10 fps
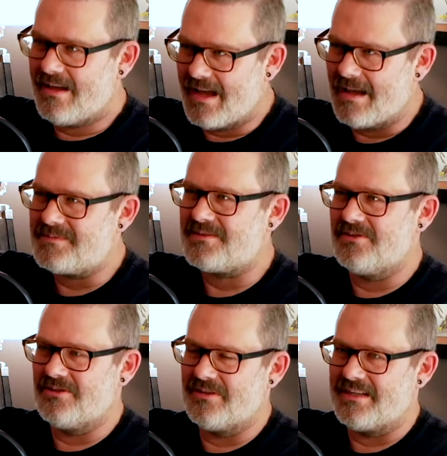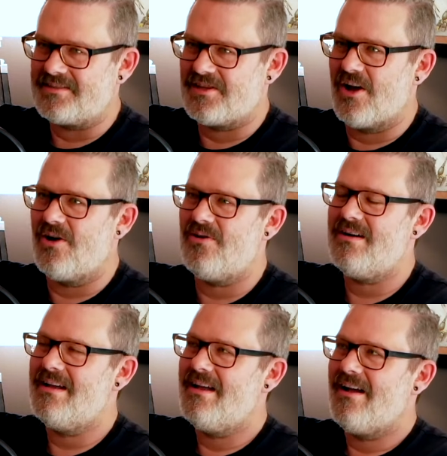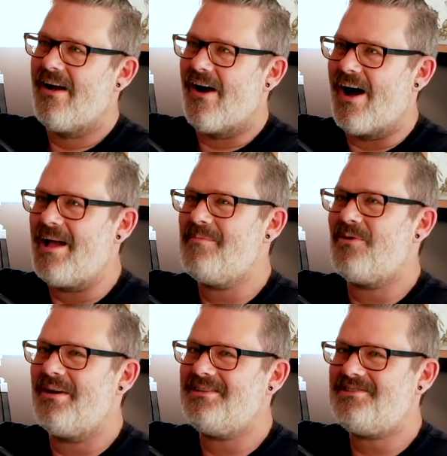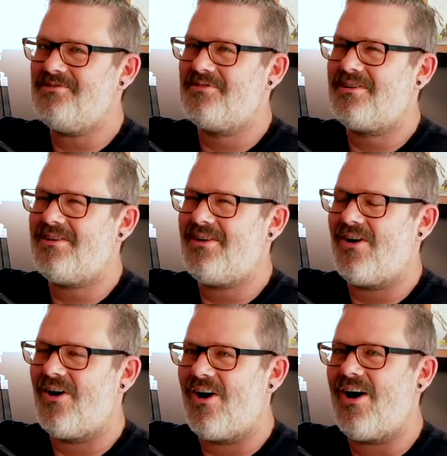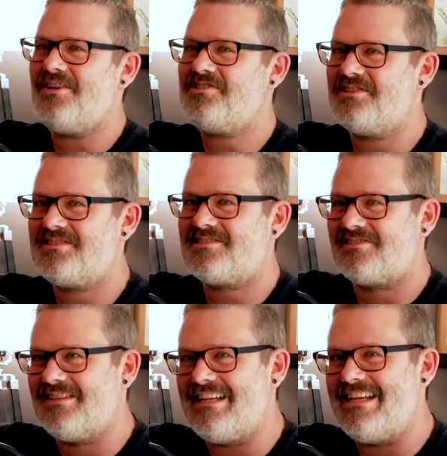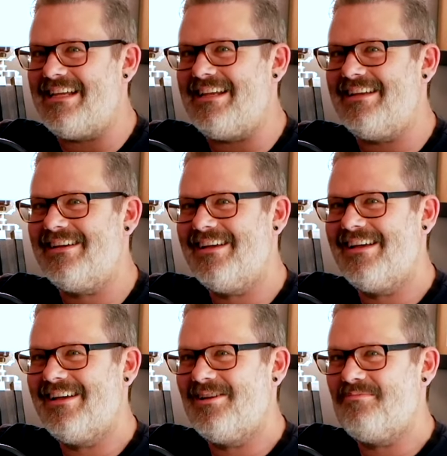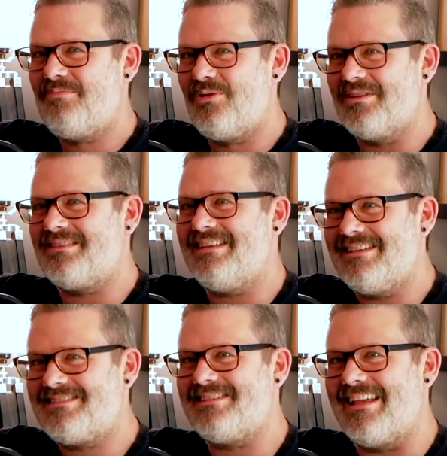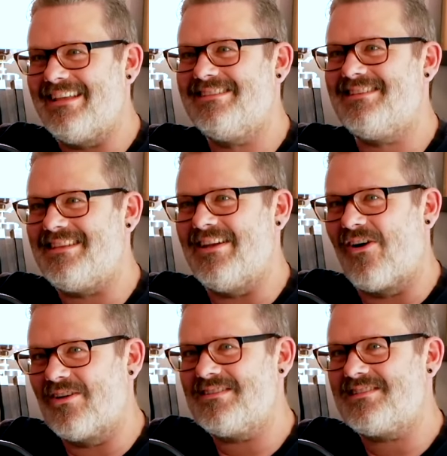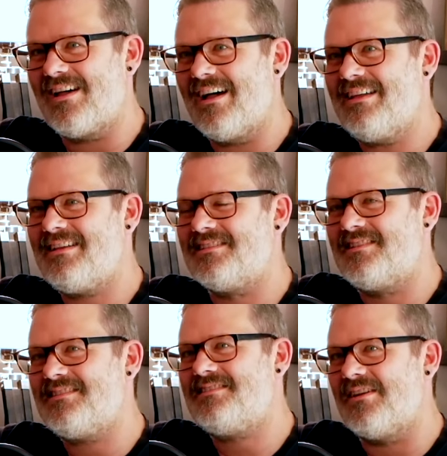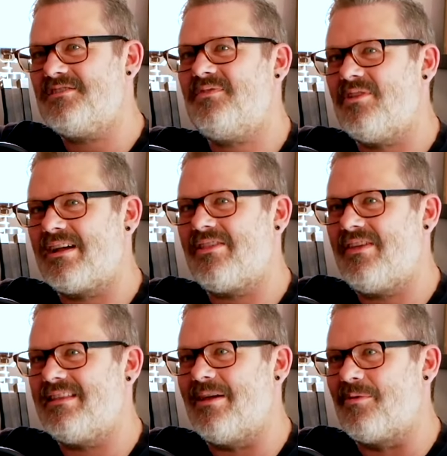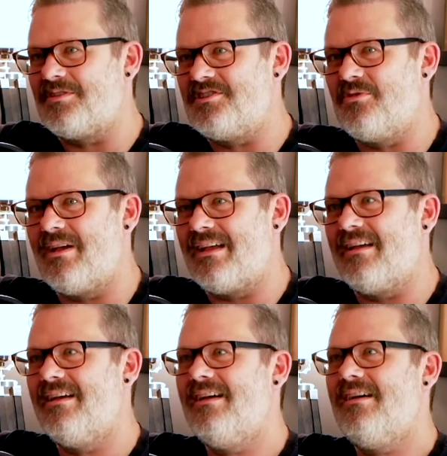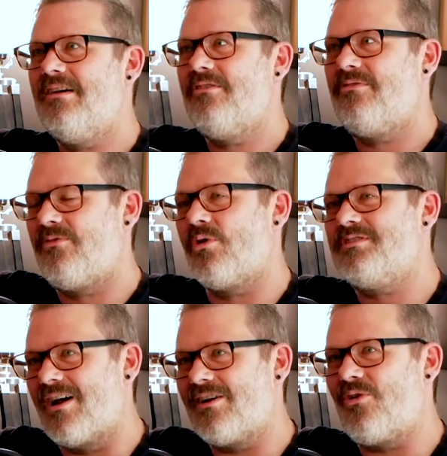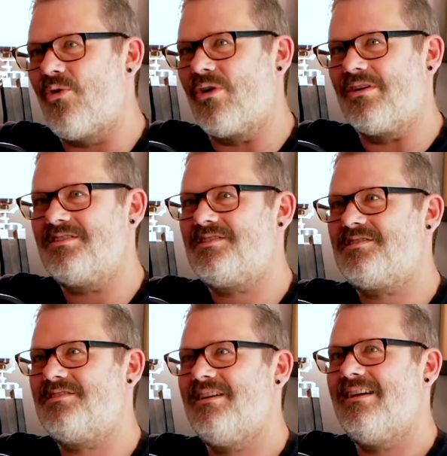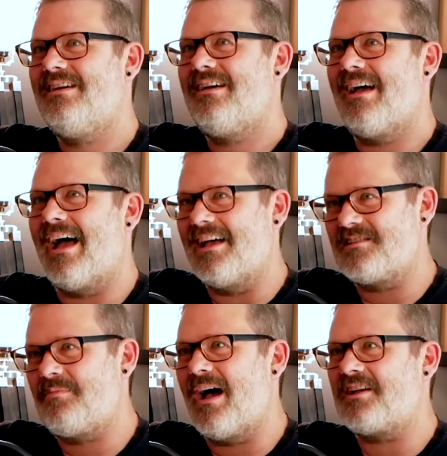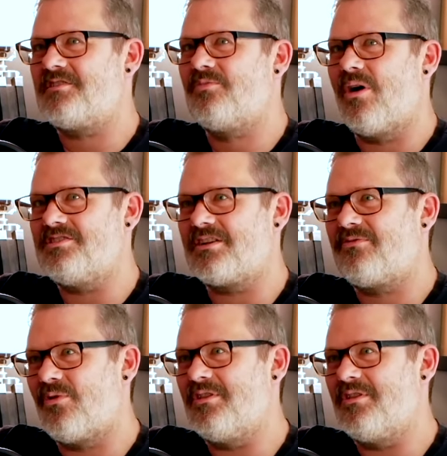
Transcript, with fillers: it. Absolutely. So I'm going to cautiously put this into the art side because this does feel like a thing they were doing for Dark Horse as a passion project for